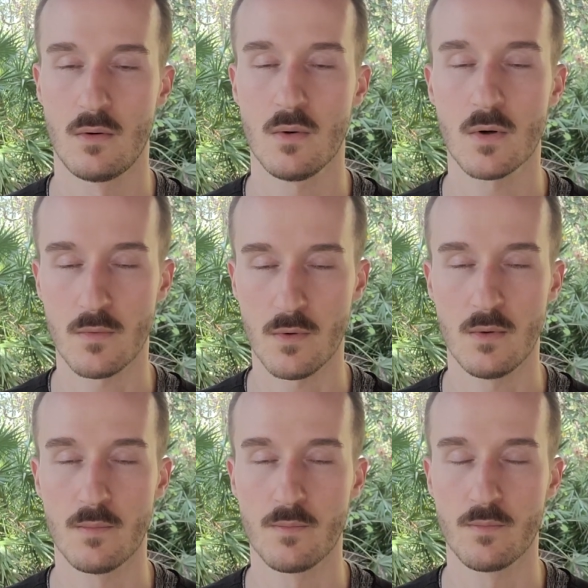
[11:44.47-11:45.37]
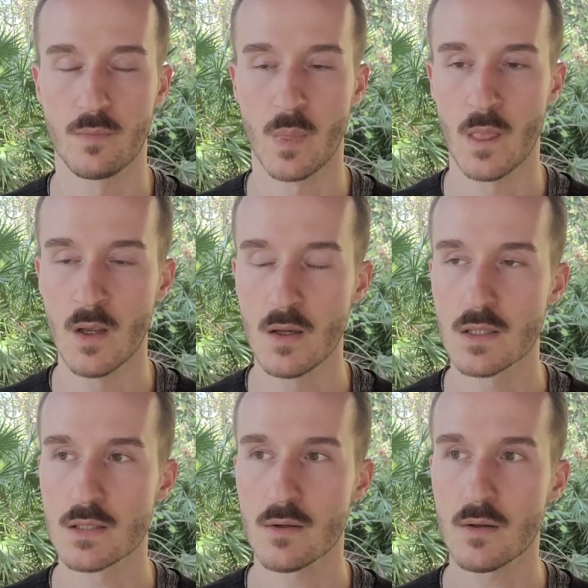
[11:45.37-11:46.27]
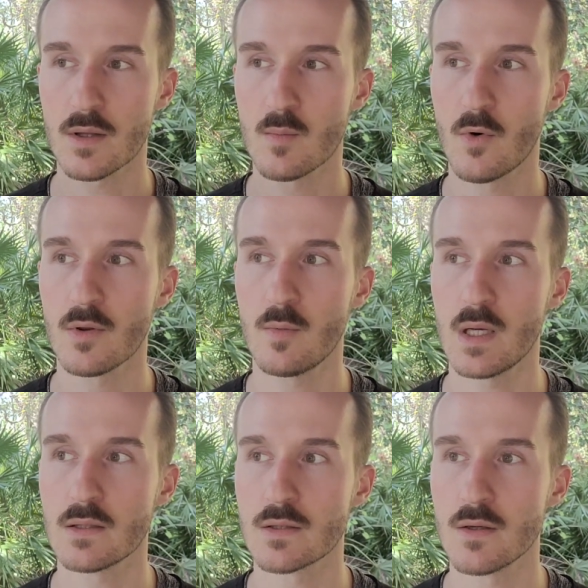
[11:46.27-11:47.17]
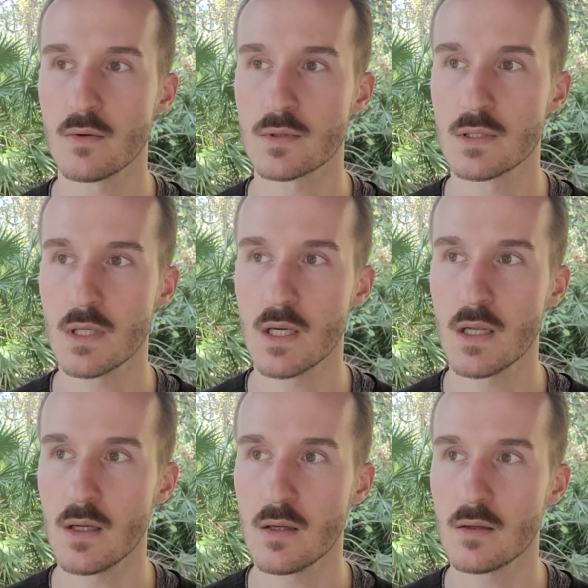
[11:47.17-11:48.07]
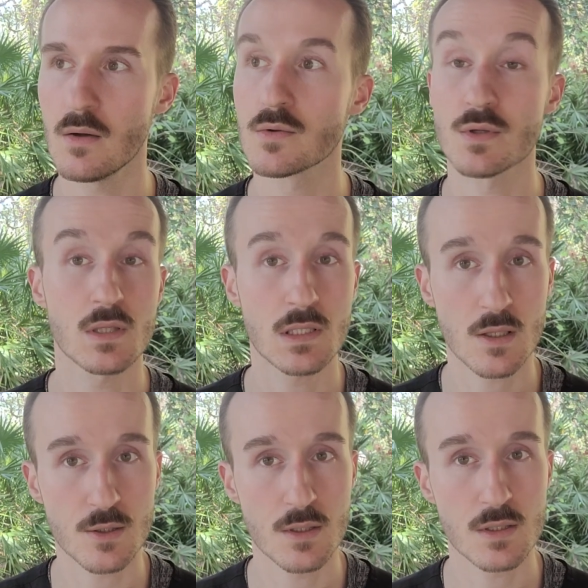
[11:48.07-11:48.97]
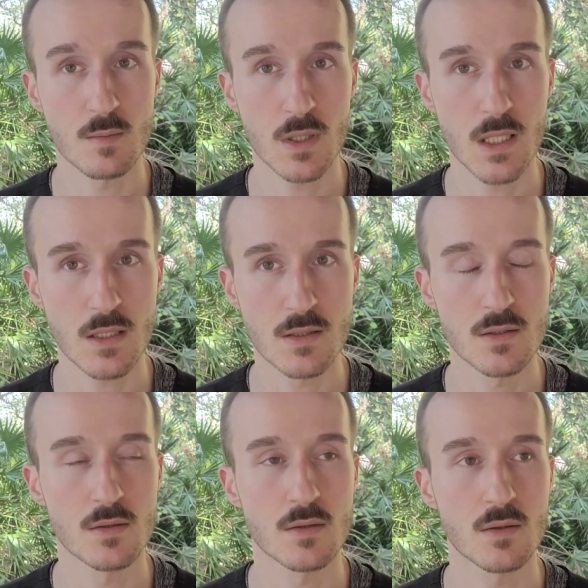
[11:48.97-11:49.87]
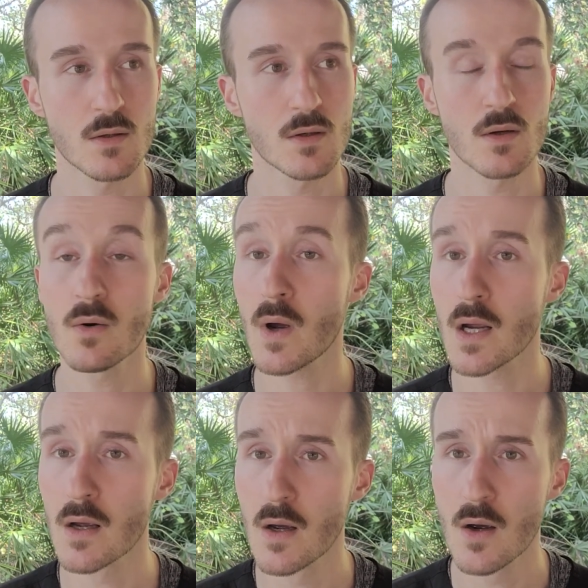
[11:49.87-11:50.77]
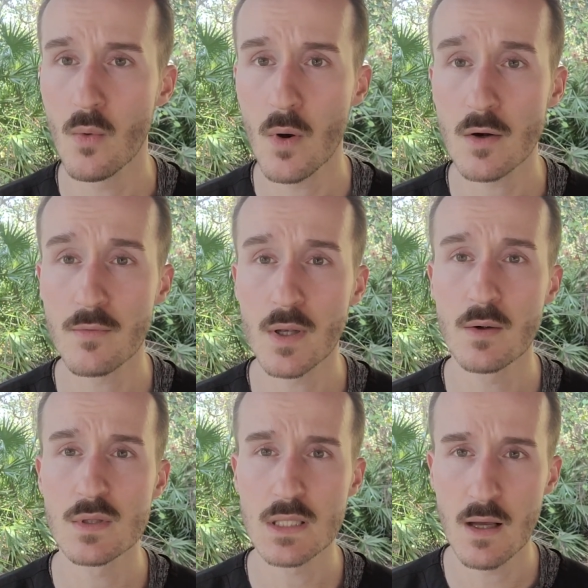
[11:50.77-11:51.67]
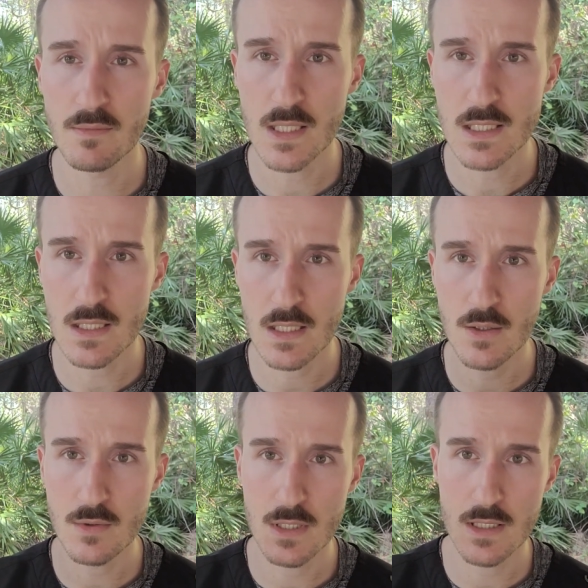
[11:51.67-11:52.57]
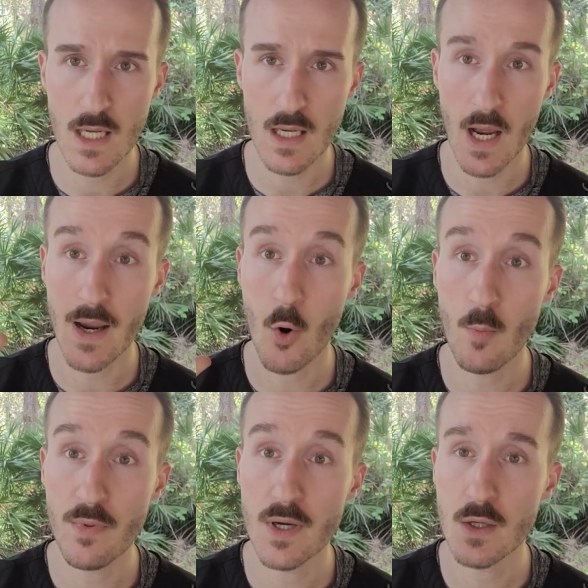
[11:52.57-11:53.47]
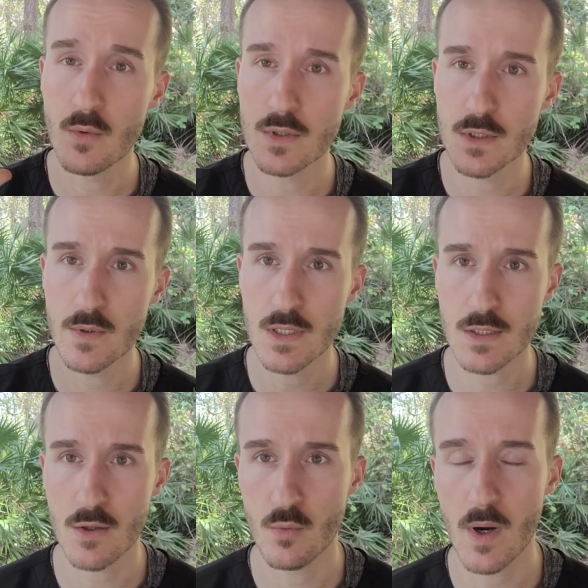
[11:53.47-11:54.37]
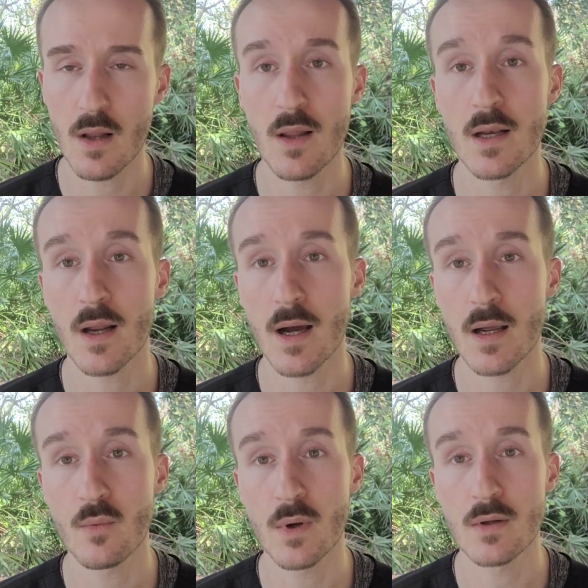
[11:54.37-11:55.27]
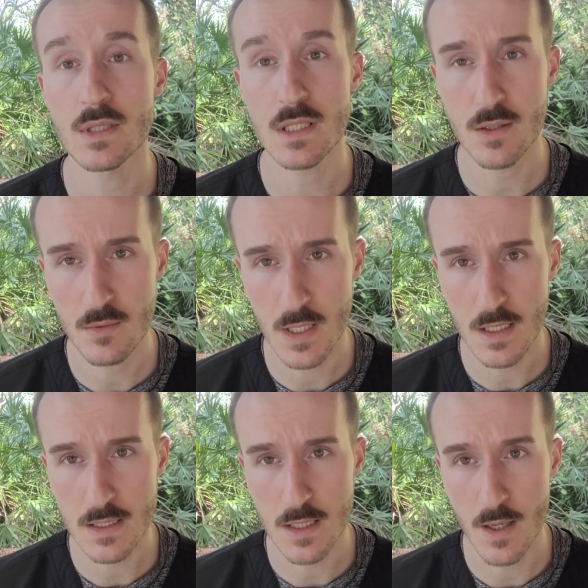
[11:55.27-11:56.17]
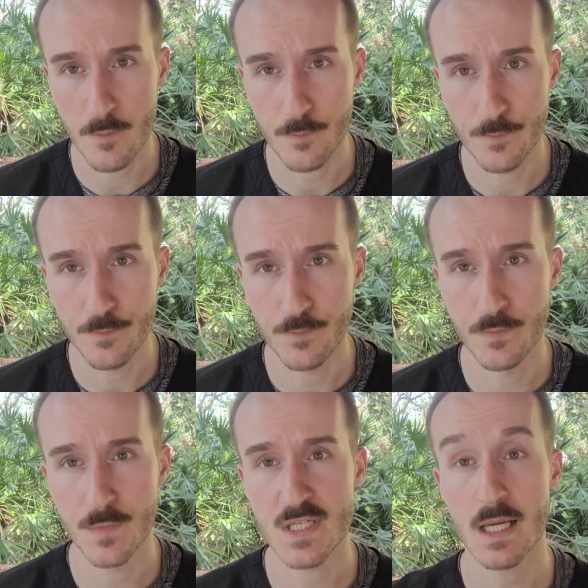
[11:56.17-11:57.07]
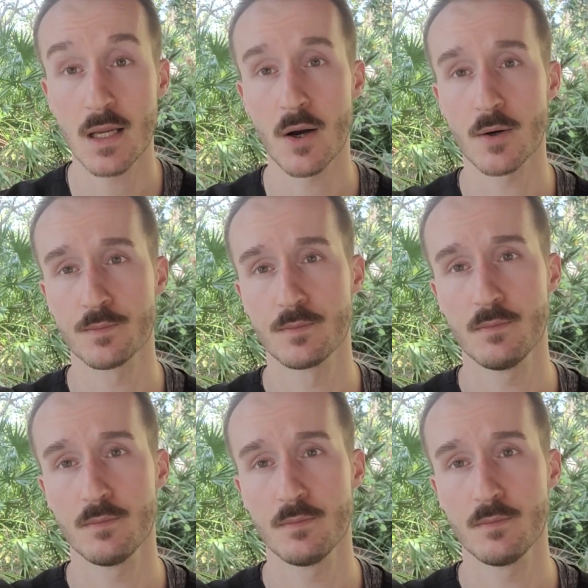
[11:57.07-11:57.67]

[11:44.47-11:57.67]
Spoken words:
Wonderful. Is there anything more that we need to know today? No, so this session is complete. Good, okay, wonderful. It was lovely seeing you today. I hope that you are doing so well, and I will see you next time. Take care.